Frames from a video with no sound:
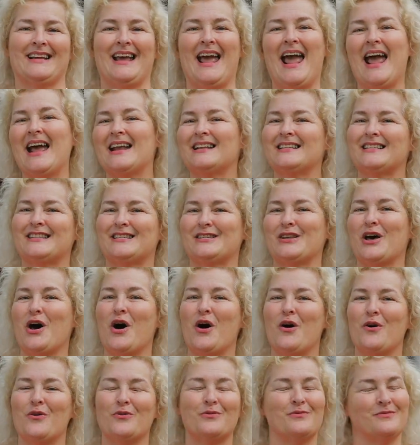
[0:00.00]
And
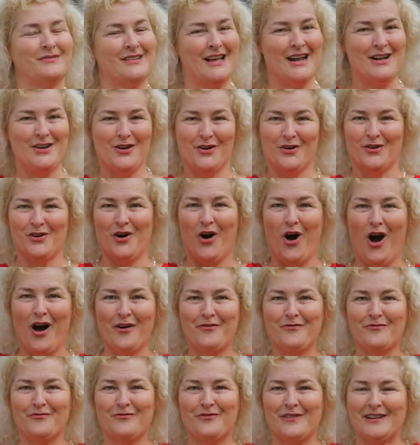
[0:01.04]
so then you're
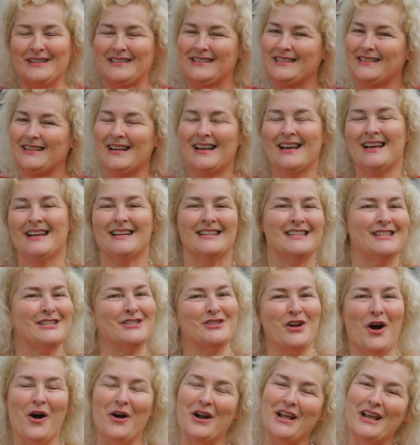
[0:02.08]
off and
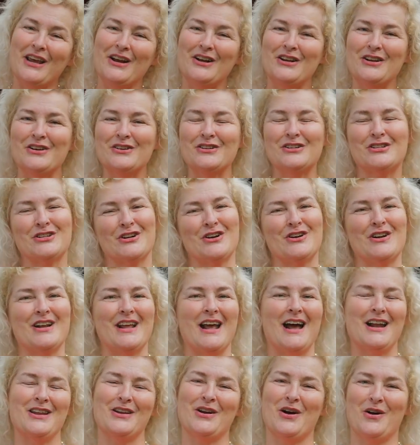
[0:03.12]
starting your new journey
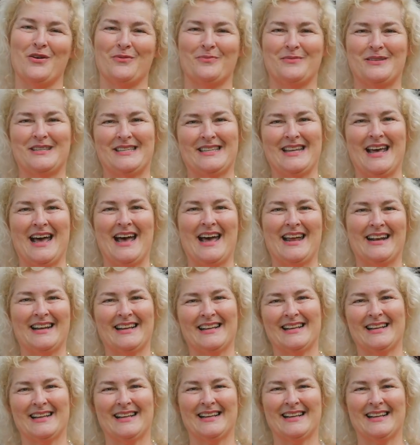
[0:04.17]
on your homestead.